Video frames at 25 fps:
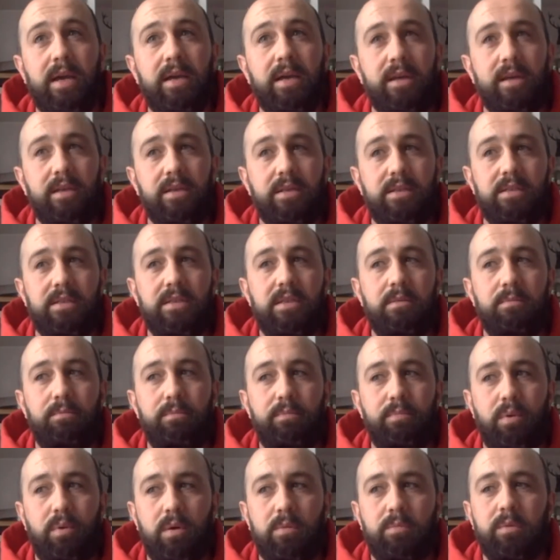is
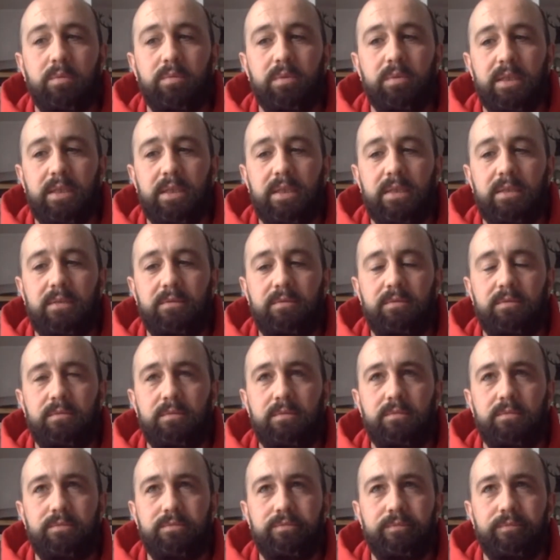probably,
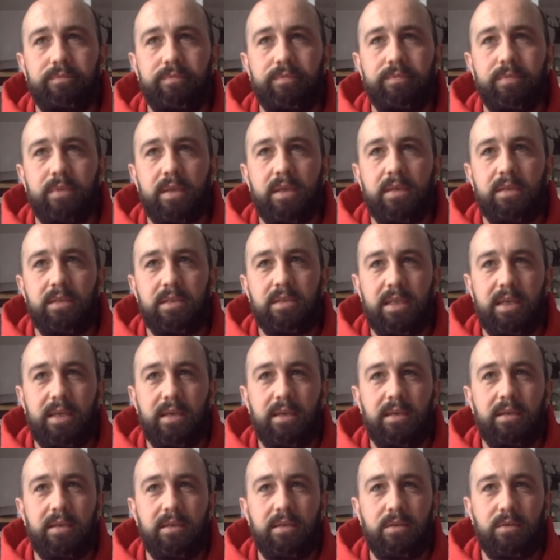it's
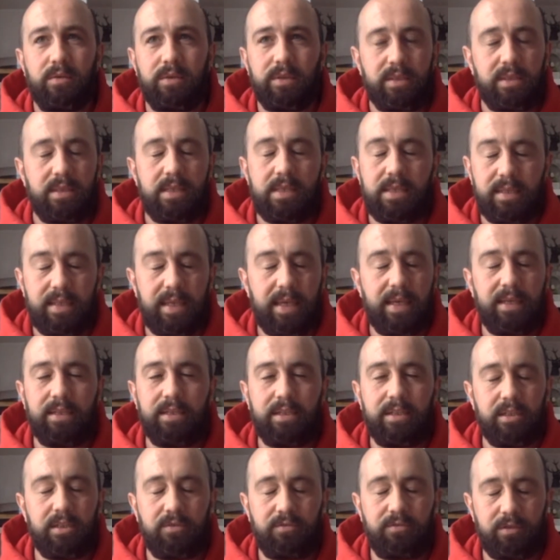like going to the
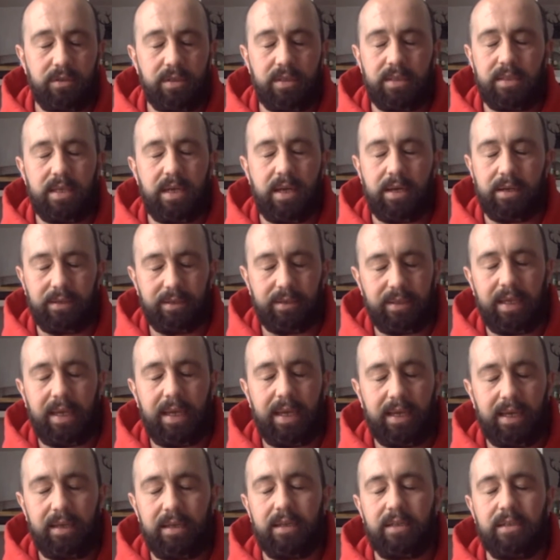dentist for an entire
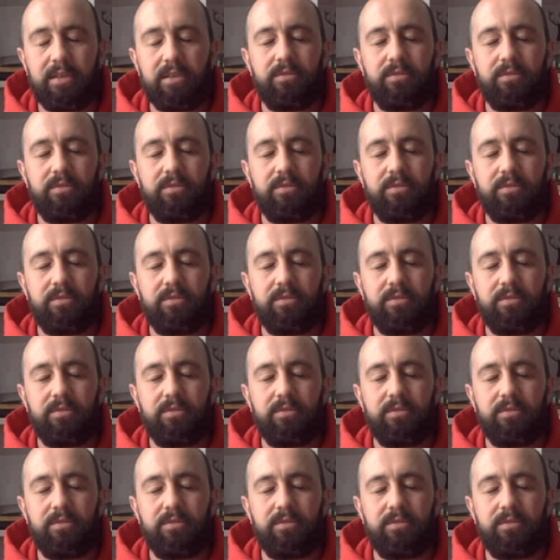day.